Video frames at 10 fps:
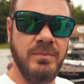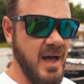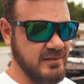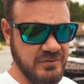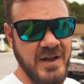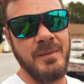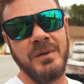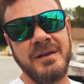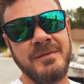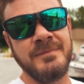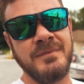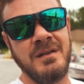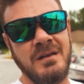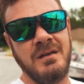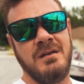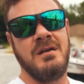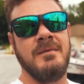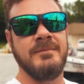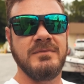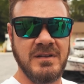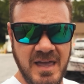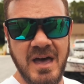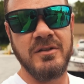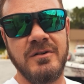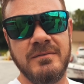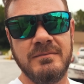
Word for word: as a family together.